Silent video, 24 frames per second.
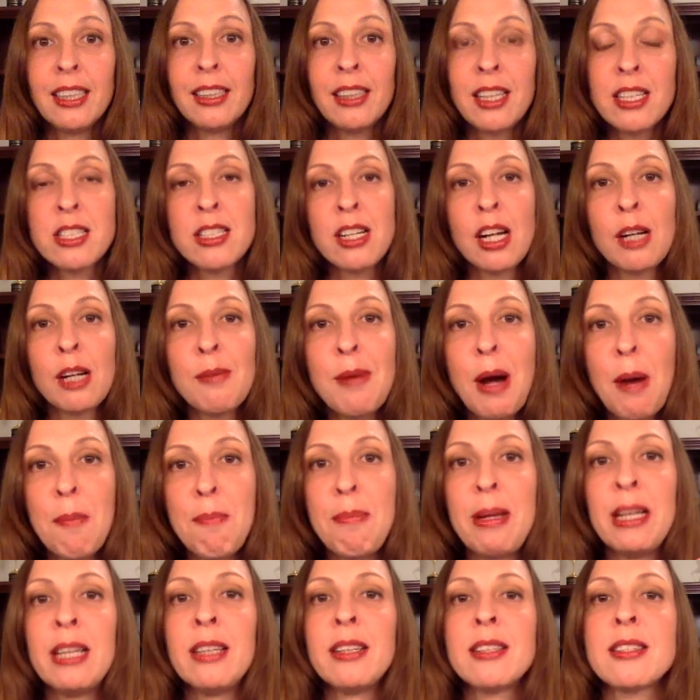Let's talk
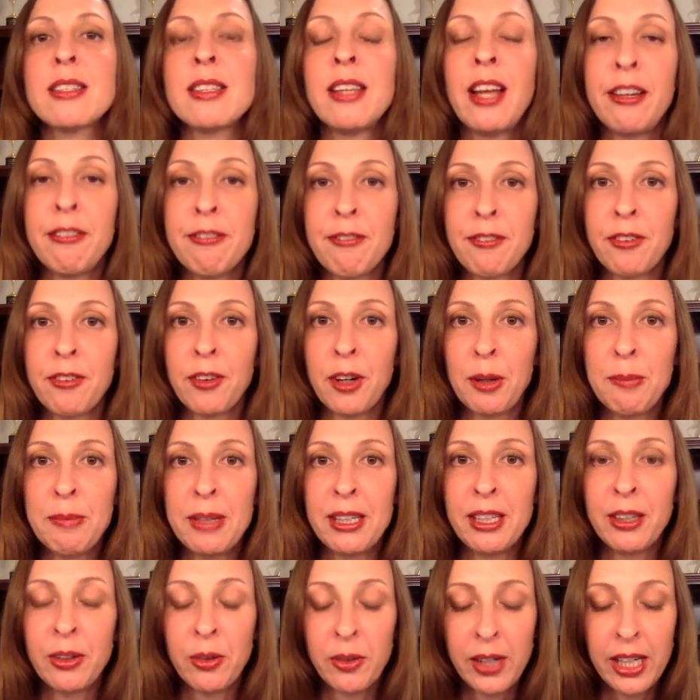about balanced life for a
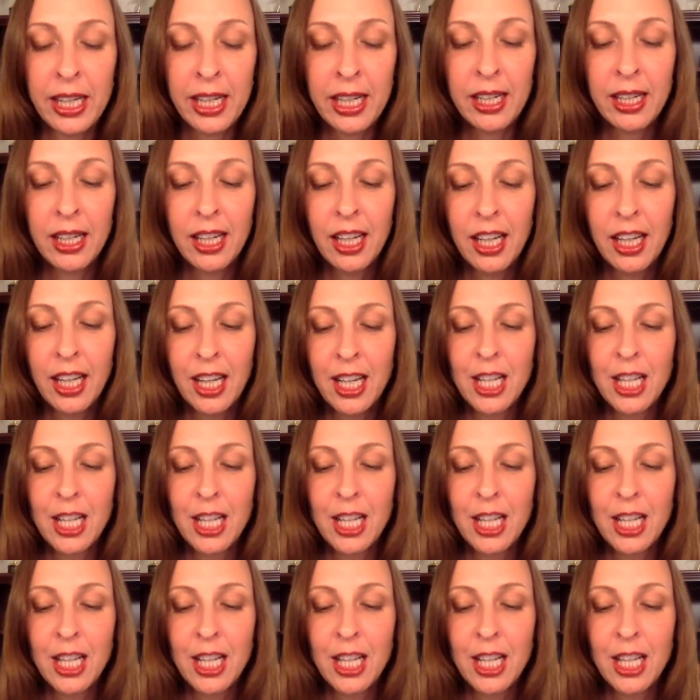minute, okay?